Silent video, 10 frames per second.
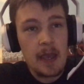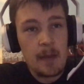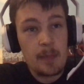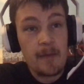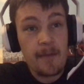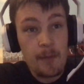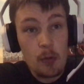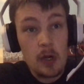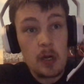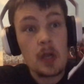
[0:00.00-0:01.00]

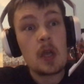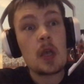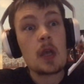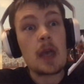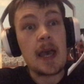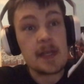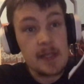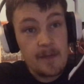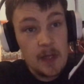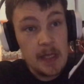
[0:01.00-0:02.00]
before
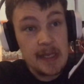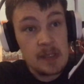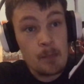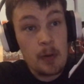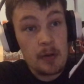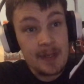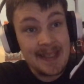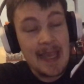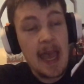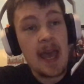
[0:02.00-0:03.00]
Aston Villa against
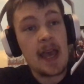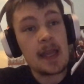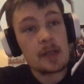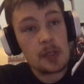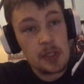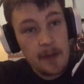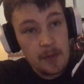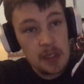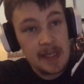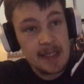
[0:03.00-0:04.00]
Burnley and
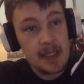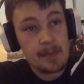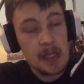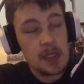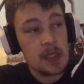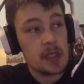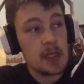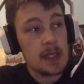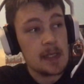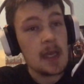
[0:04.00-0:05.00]
Sheffield United against Manchester
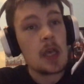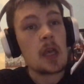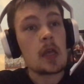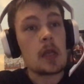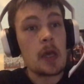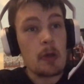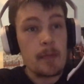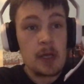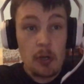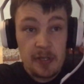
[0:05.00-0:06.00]
United. Now,
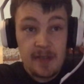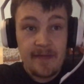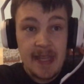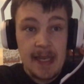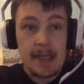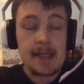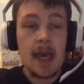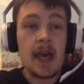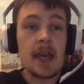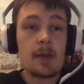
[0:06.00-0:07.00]
because of this,
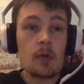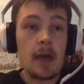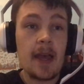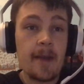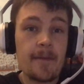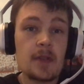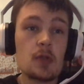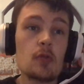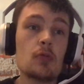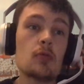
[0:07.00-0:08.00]
I will have
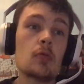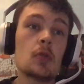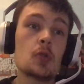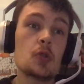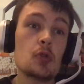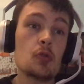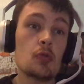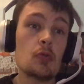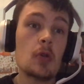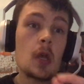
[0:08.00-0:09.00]
to
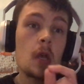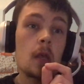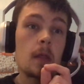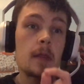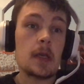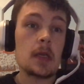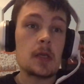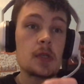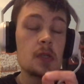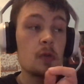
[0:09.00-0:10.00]
do
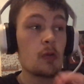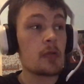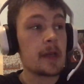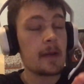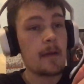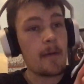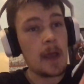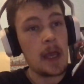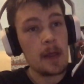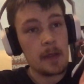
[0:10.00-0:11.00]
the scoring,
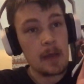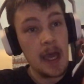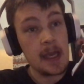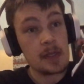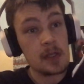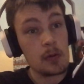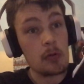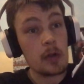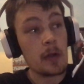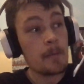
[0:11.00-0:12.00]
the highest
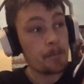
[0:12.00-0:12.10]
scorer